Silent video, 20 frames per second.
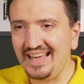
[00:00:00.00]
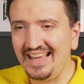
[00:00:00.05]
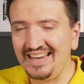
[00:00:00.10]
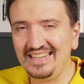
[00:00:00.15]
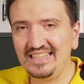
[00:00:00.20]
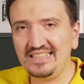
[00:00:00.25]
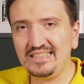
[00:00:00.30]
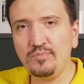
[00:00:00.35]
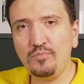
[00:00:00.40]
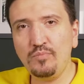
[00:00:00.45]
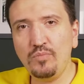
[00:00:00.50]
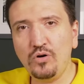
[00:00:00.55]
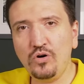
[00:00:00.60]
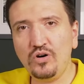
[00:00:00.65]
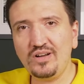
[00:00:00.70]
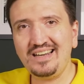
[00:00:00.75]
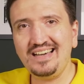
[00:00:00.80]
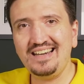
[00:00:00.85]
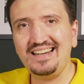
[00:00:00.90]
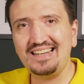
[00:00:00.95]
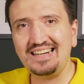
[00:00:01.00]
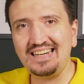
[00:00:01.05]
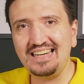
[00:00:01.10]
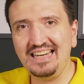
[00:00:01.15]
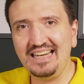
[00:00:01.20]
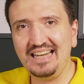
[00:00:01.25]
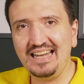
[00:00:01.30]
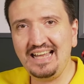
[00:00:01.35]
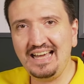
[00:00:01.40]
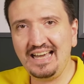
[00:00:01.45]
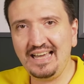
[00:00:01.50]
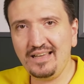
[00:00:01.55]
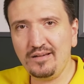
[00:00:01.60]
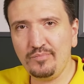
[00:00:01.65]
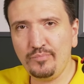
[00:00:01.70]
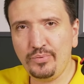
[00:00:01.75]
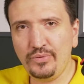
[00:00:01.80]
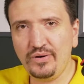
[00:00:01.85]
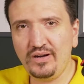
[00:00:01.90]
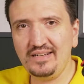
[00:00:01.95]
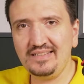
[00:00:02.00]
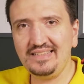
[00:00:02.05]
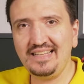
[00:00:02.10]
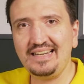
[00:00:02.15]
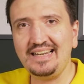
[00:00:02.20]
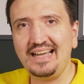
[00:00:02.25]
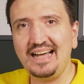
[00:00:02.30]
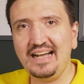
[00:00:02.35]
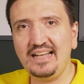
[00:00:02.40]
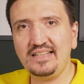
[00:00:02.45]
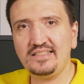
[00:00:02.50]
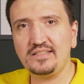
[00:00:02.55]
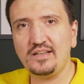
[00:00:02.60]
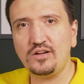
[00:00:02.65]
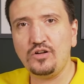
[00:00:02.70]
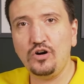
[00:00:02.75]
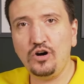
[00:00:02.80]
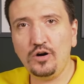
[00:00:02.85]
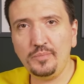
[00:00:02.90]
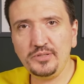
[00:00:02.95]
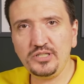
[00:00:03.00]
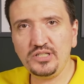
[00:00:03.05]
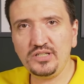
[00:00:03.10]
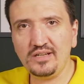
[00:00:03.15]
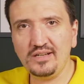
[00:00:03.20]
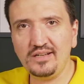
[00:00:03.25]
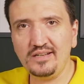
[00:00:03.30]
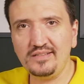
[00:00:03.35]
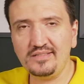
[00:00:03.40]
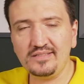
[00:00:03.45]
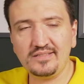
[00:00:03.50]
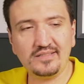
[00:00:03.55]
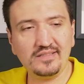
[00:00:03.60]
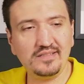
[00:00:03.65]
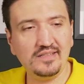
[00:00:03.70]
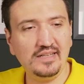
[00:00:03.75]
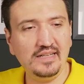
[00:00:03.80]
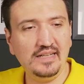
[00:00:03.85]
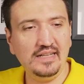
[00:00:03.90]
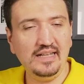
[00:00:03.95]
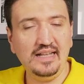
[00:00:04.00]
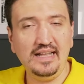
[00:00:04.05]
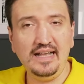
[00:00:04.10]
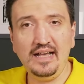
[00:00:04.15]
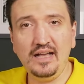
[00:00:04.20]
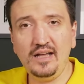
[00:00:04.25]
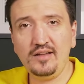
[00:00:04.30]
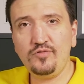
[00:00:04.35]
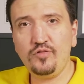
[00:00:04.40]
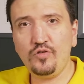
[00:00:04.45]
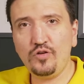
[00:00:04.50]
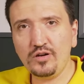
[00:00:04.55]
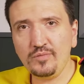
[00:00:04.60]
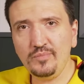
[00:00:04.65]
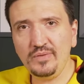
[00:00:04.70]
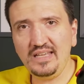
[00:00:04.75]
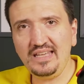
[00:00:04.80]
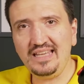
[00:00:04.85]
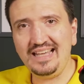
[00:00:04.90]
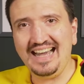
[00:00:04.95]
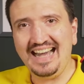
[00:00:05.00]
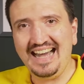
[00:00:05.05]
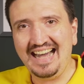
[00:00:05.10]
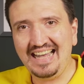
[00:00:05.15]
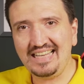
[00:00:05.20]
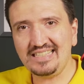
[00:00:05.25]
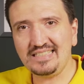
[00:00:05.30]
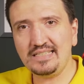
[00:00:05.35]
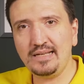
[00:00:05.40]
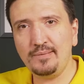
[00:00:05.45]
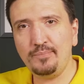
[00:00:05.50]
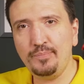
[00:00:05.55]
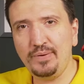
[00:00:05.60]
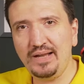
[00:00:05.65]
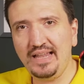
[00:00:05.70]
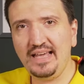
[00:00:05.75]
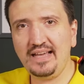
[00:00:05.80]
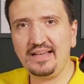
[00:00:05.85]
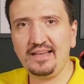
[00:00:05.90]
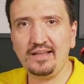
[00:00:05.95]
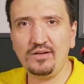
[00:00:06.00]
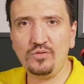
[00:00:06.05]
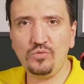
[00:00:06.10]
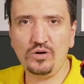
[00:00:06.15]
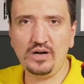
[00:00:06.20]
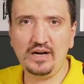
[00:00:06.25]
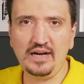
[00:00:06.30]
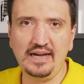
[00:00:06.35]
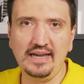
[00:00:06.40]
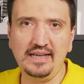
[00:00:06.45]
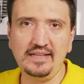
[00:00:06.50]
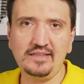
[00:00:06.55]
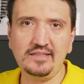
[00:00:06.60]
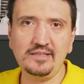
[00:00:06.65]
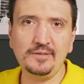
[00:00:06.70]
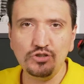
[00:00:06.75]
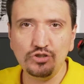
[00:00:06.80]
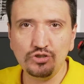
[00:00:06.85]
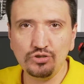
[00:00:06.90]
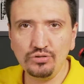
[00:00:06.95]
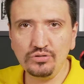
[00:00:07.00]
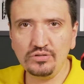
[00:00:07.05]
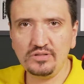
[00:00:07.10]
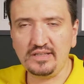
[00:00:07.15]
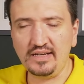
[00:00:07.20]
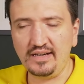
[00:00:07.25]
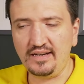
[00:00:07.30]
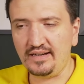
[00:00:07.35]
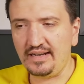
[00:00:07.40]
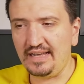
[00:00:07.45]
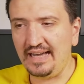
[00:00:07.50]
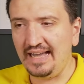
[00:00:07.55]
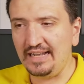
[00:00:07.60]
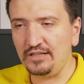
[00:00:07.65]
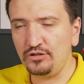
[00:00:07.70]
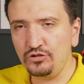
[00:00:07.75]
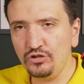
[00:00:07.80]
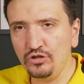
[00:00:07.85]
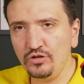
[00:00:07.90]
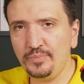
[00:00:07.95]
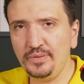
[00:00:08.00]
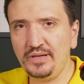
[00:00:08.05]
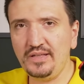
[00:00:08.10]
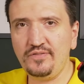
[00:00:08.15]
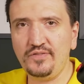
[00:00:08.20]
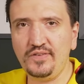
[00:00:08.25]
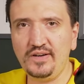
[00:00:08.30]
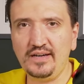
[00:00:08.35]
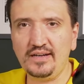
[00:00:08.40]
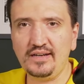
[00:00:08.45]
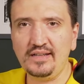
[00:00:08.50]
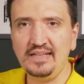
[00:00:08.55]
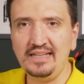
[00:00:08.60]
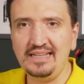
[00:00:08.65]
and it's more reliable than other options. And for me, as a black and white shooter, I do prefer